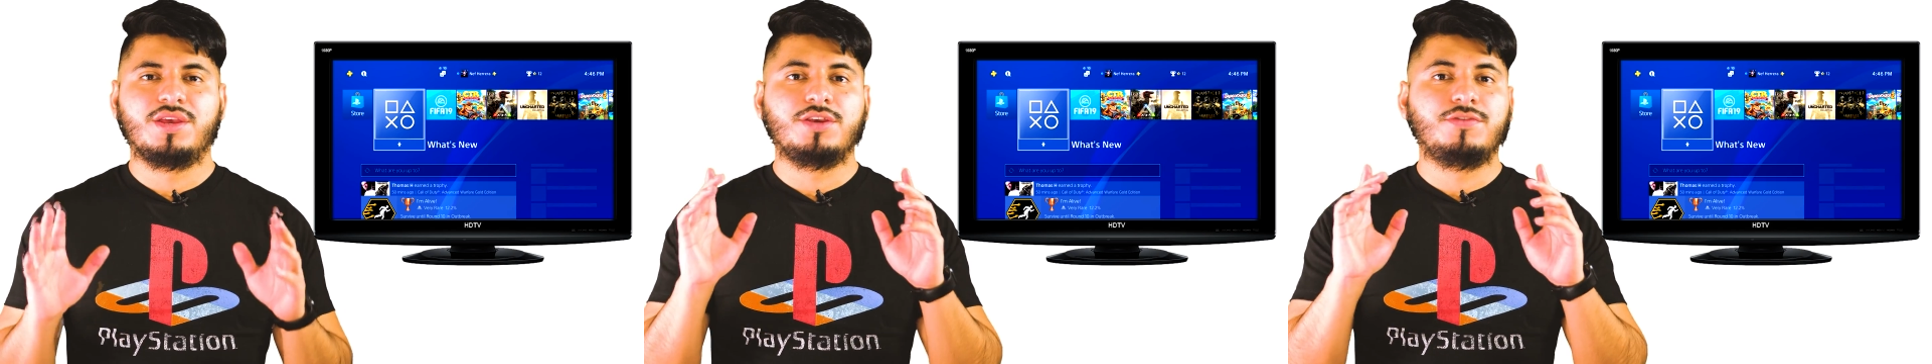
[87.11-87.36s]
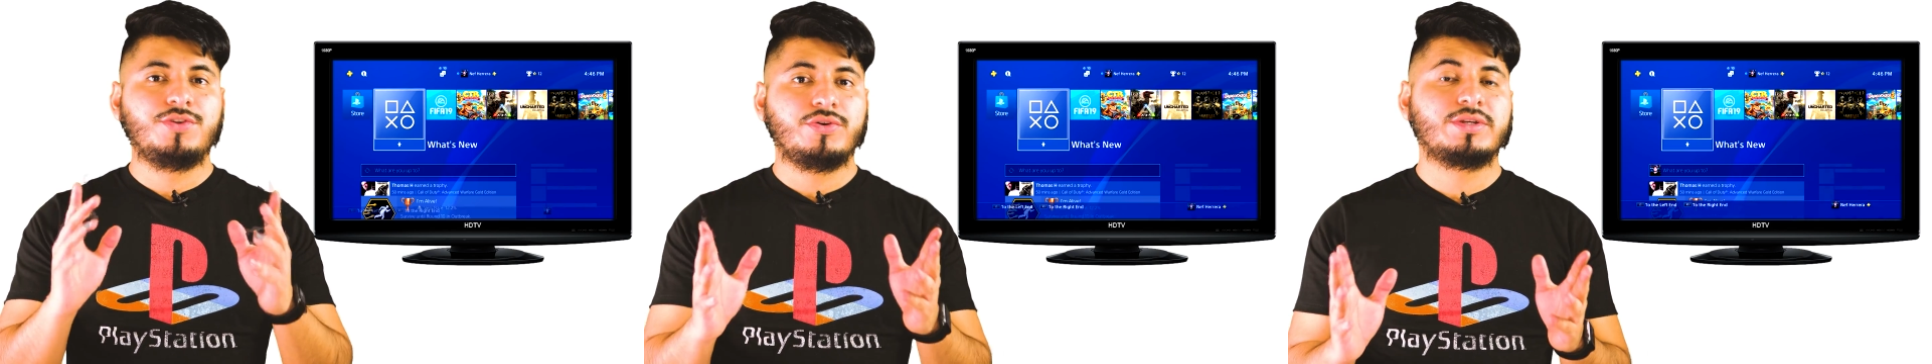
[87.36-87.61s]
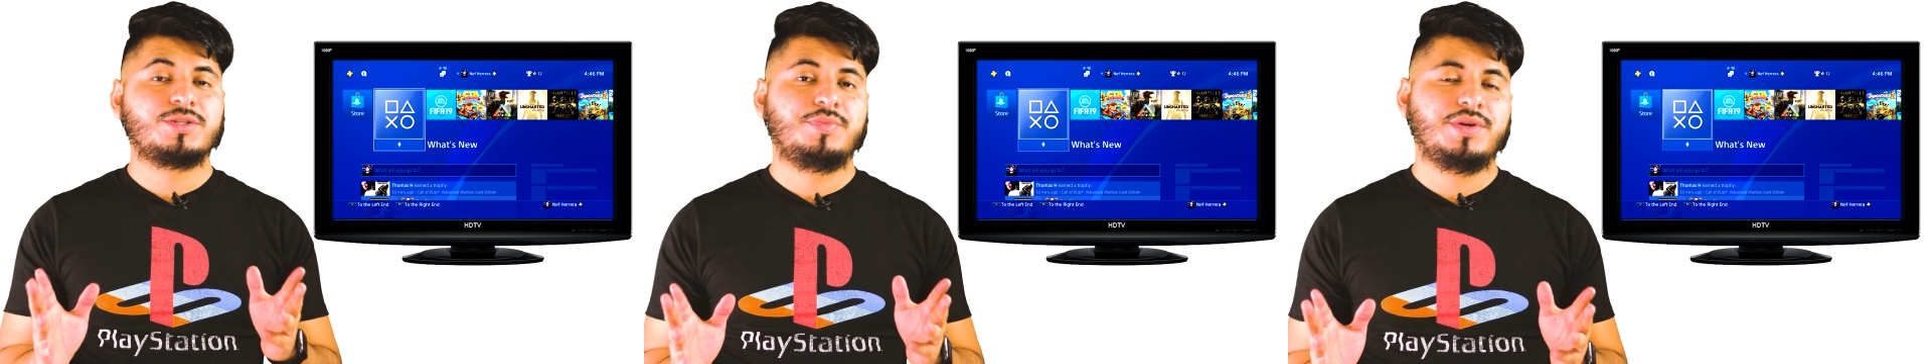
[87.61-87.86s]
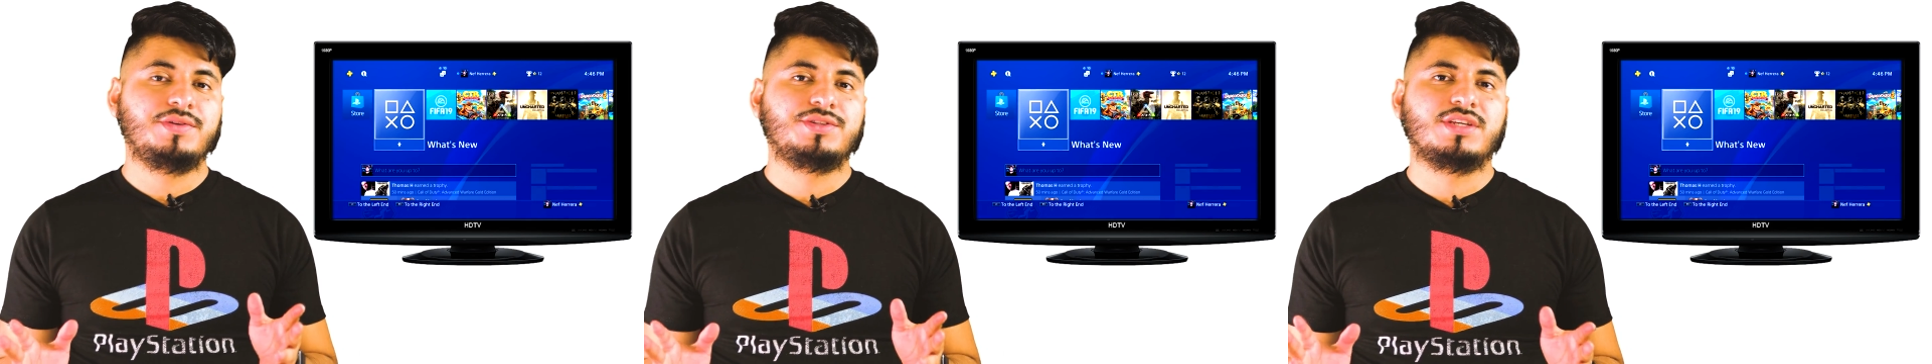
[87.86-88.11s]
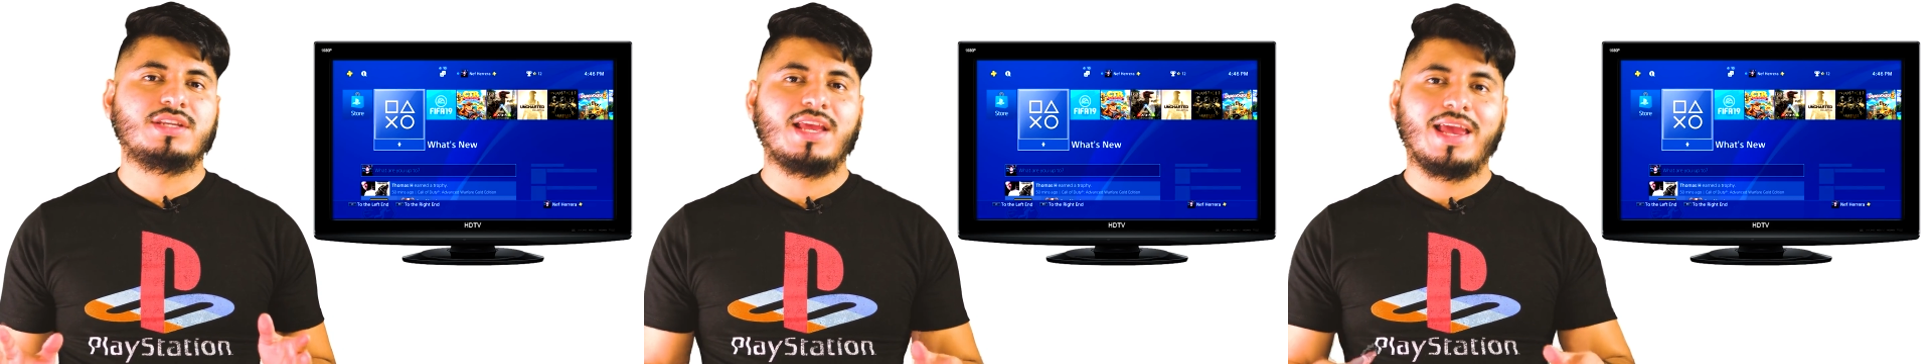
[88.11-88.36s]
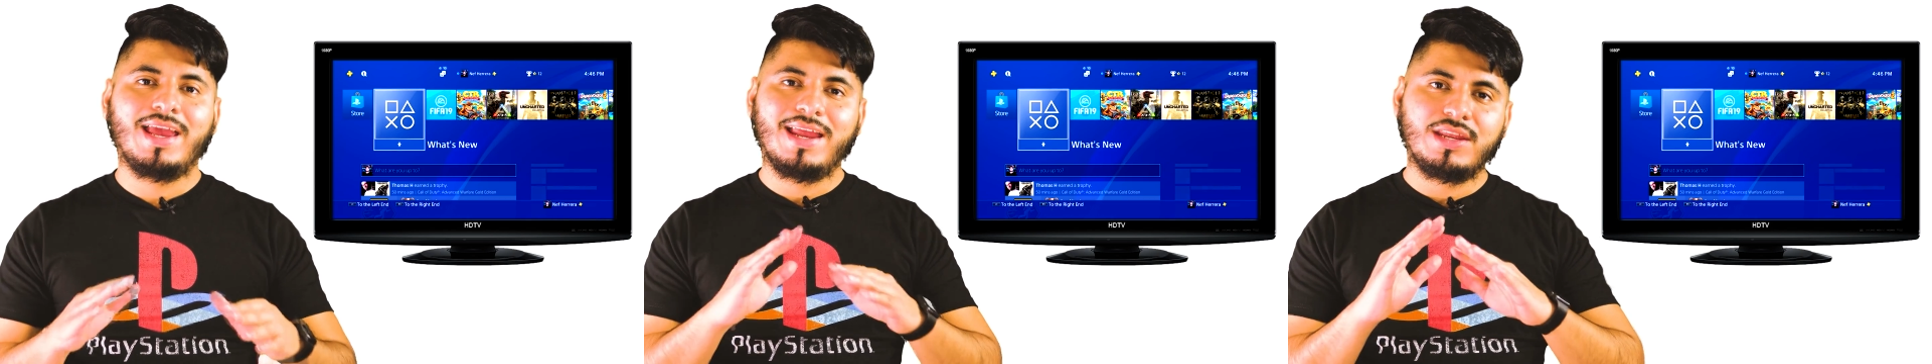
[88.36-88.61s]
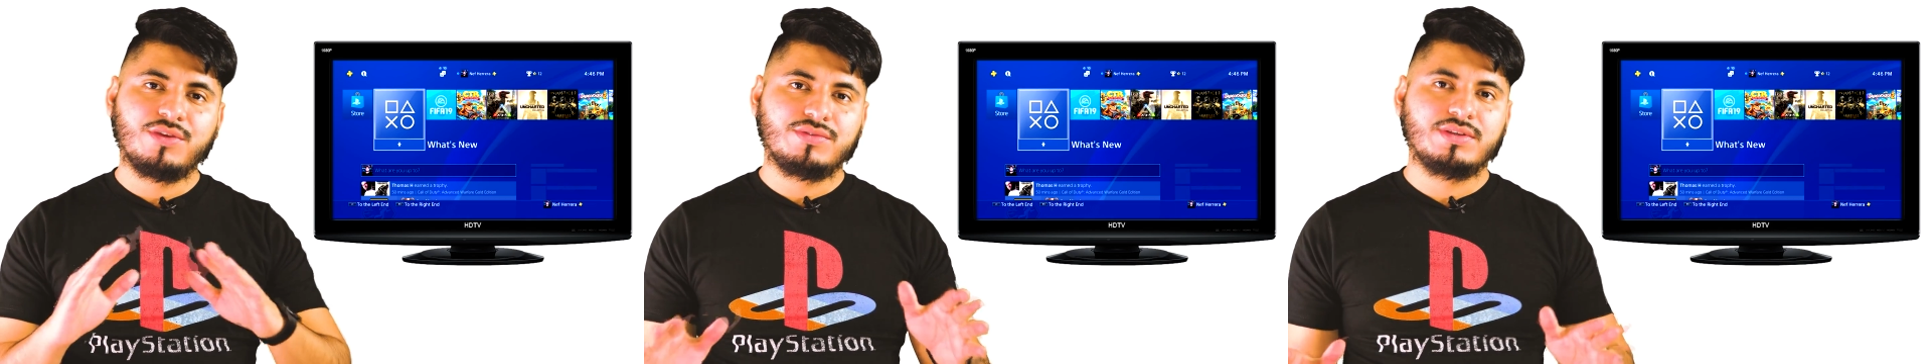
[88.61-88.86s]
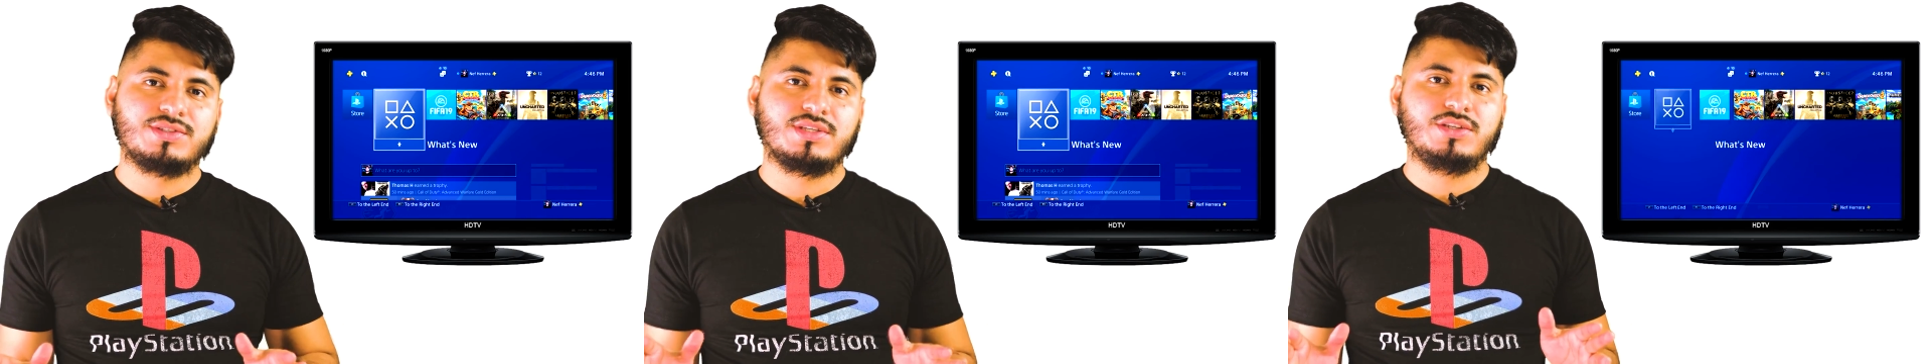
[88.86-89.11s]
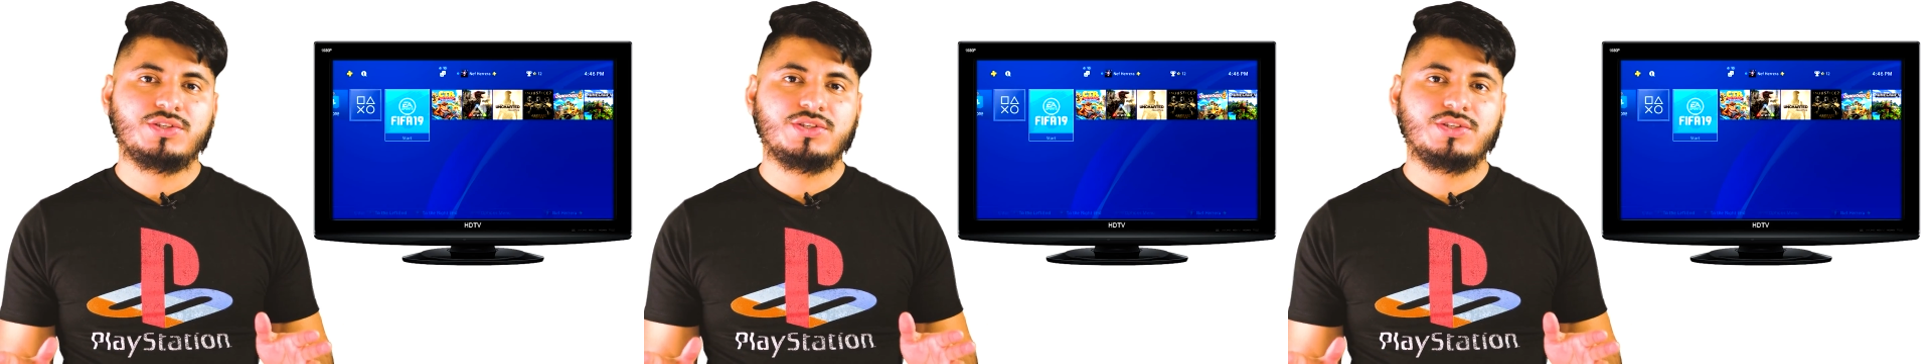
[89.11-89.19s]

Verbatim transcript: If you're experiencing any of these